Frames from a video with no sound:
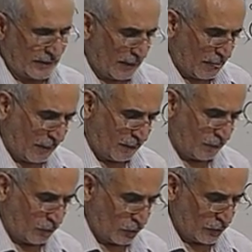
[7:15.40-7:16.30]
in the
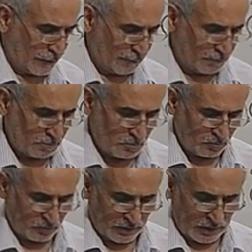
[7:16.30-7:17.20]
wood.
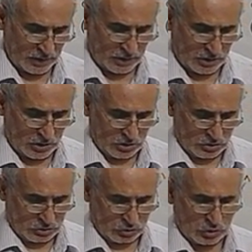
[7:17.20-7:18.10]

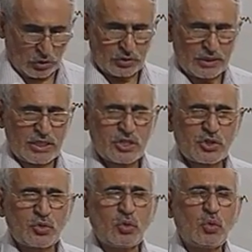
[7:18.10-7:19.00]
So
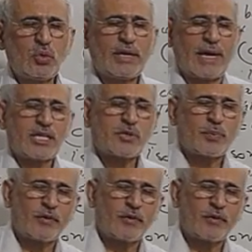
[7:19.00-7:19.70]
these two nails